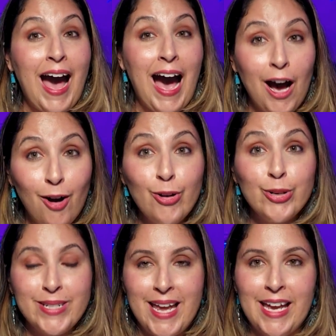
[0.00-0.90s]
How
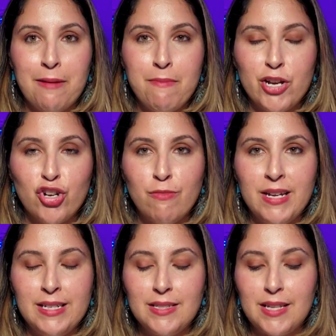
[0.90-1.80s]
you take
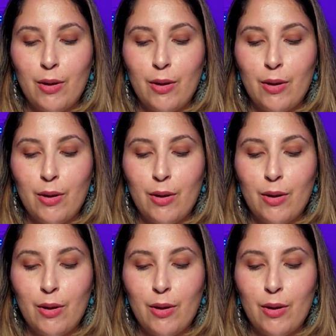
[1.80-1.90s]
measurements,